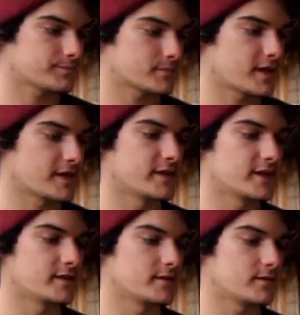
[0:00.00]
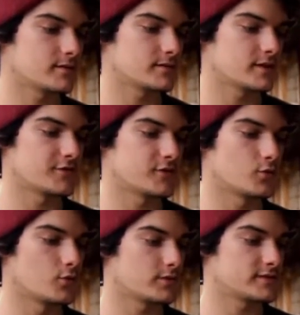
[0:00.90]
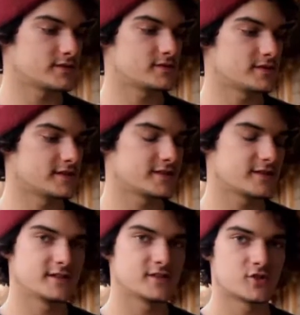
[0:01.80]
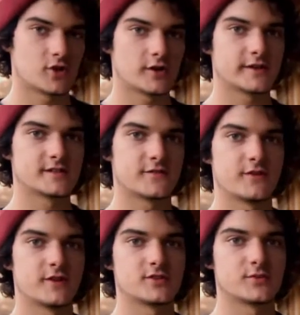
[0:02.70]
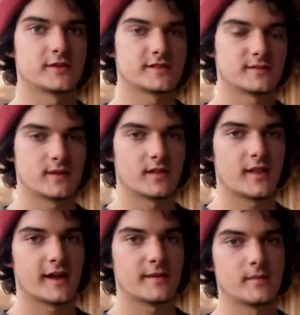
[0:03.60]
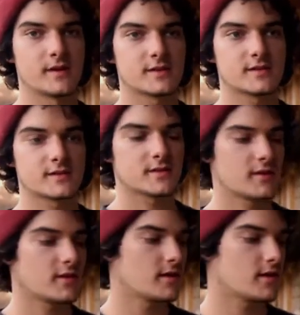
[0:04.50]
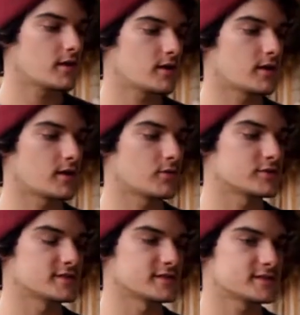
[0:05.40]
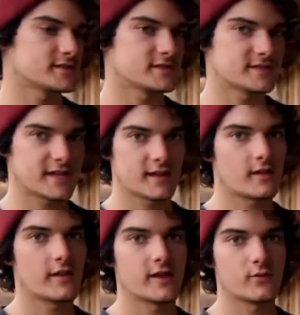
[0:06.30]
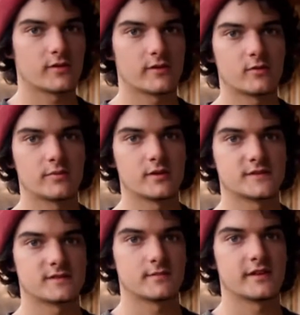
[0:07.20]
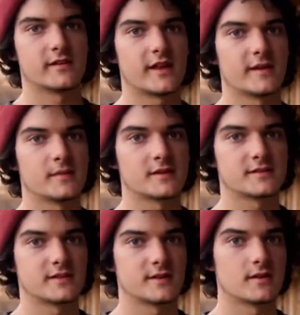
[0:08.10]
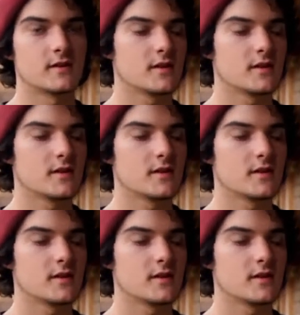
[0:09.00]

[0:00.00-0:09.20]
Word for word: and then if you to get the strongest finish with a cement lime mix, uh, which is sand clay with a little bit of cement and lime mixed in,